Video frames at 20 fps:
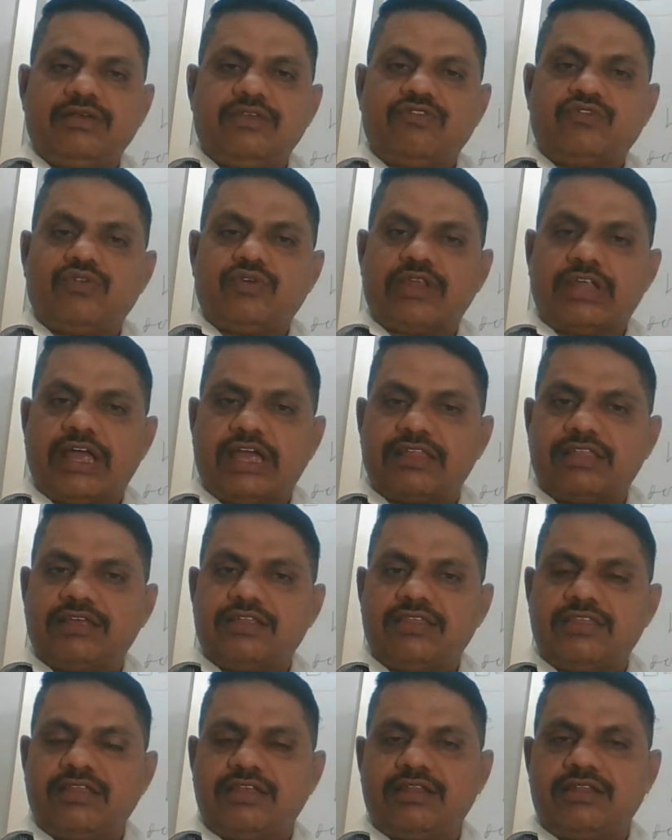So
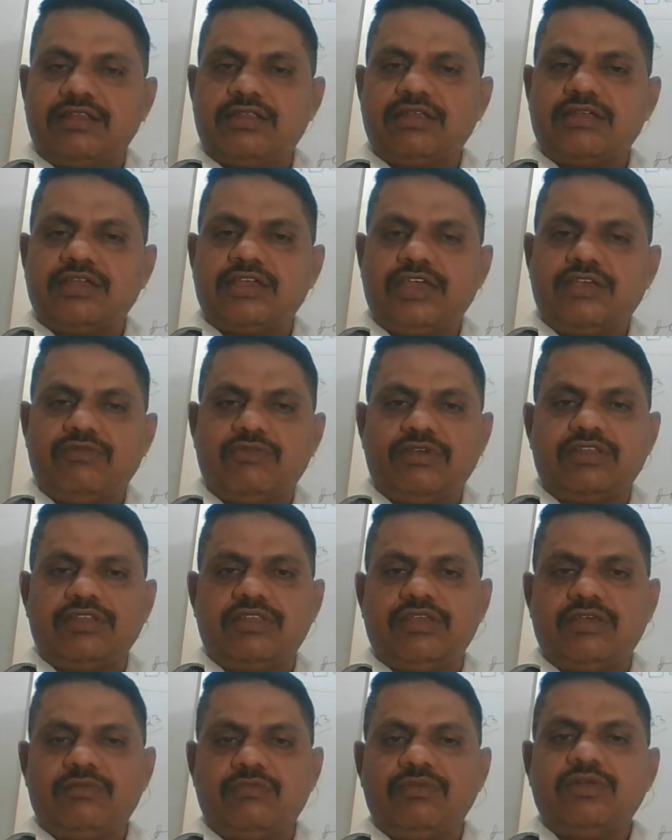rather than giving
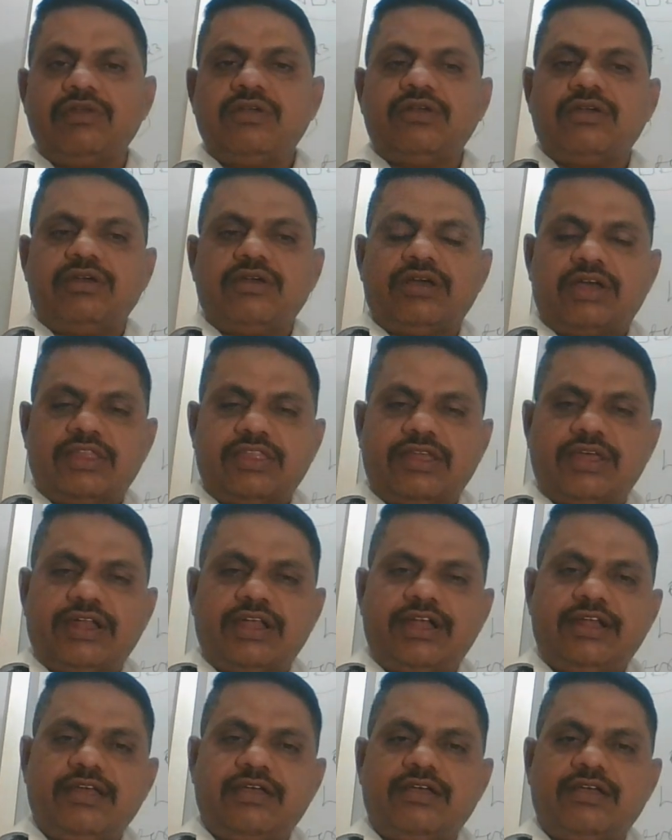them other
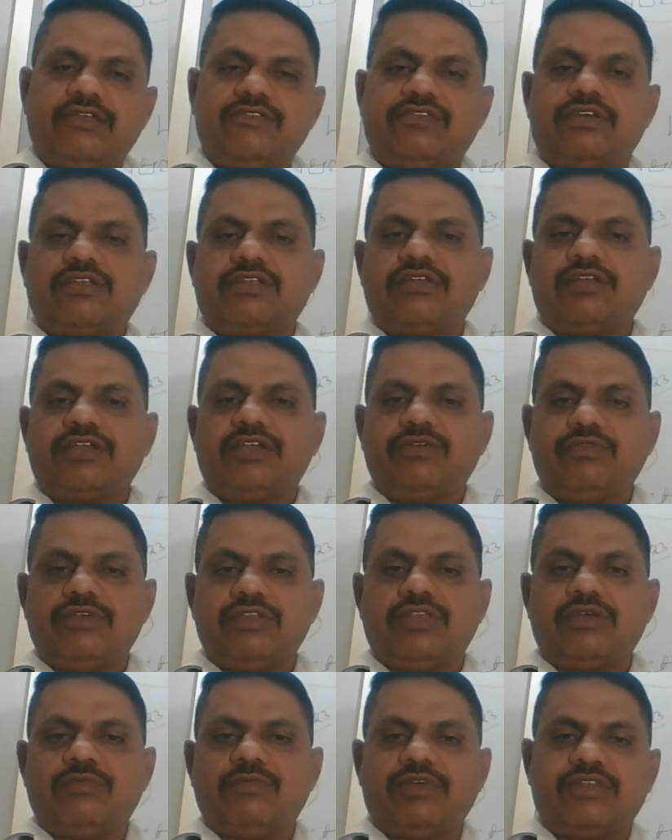ideas or
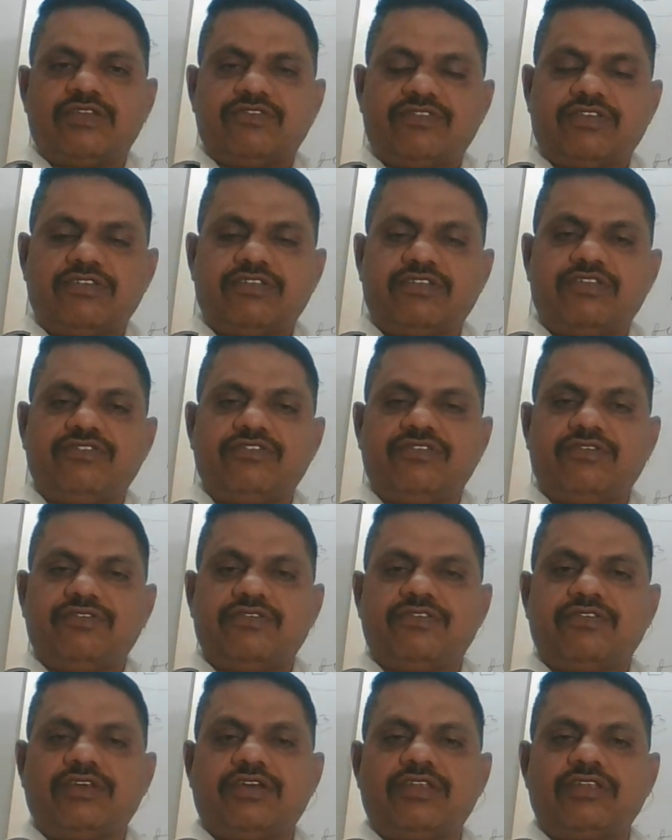giving them other
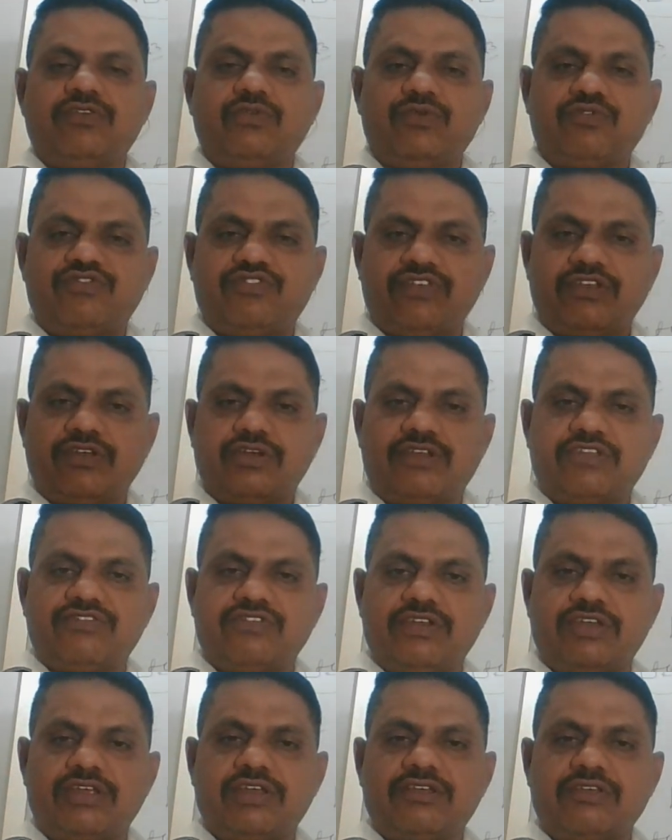suggestions, or you are
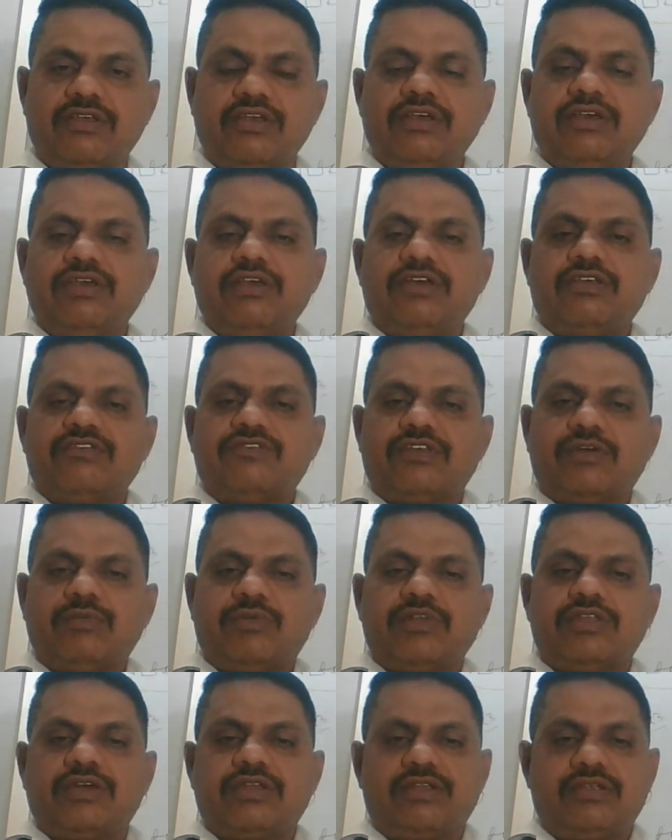sharing some
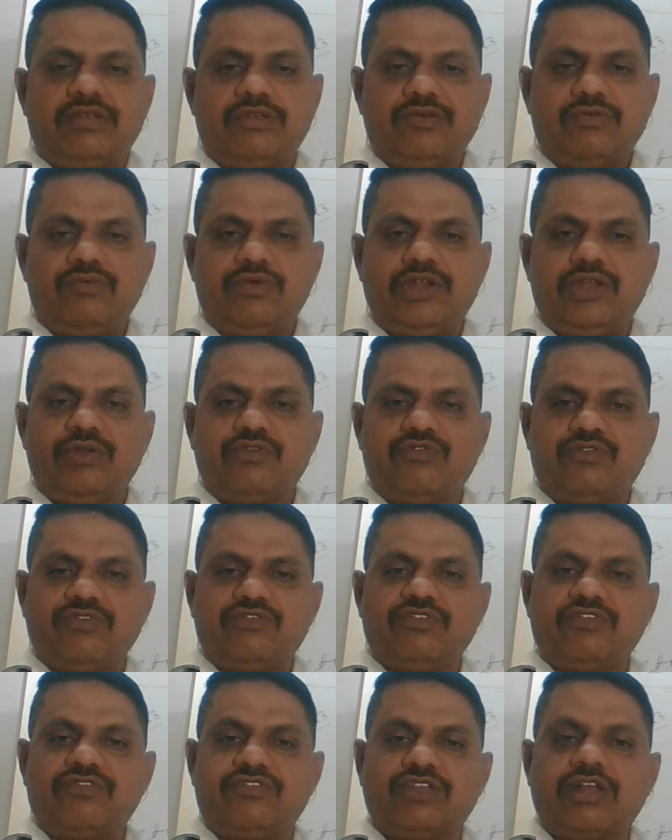other videos
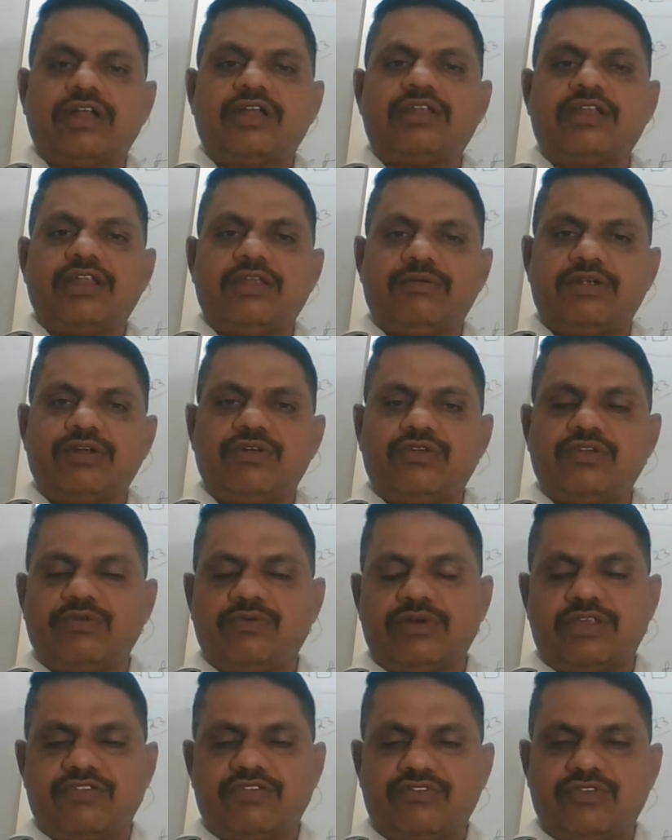which is not relevant to
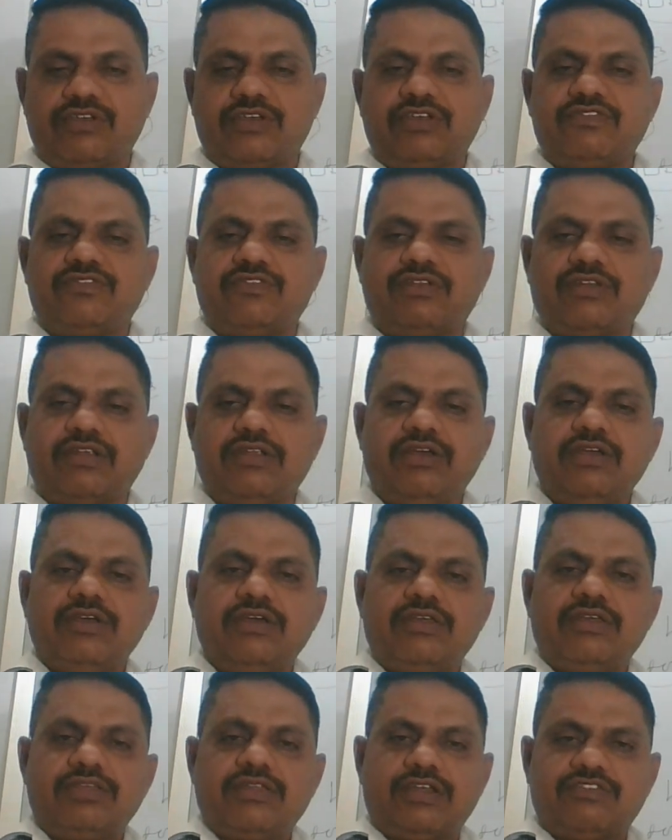your education,
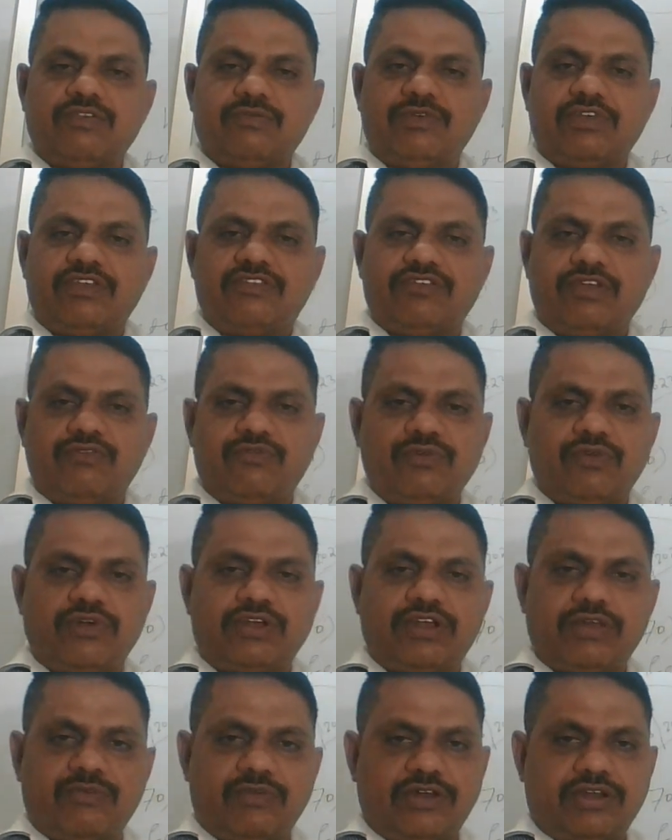that's a waste of your
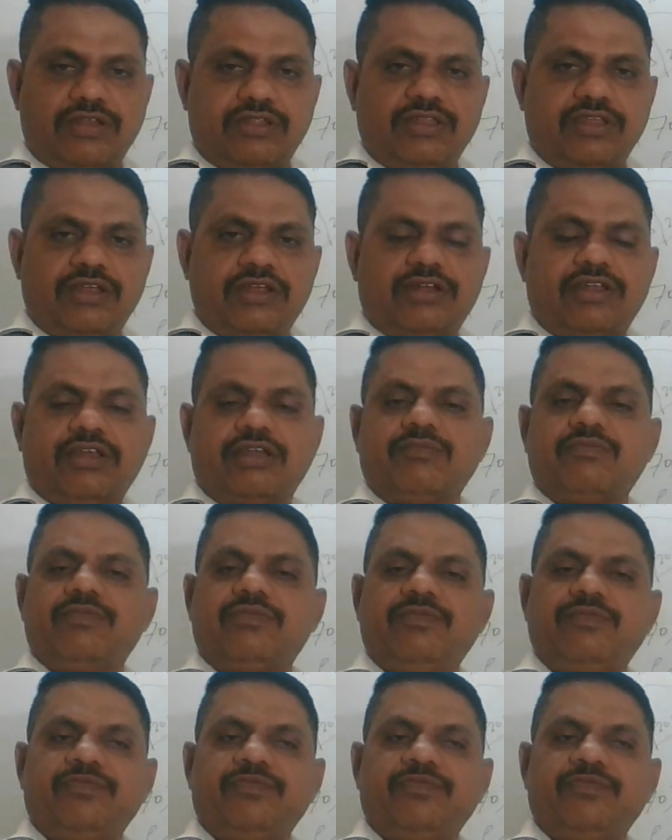time and their time.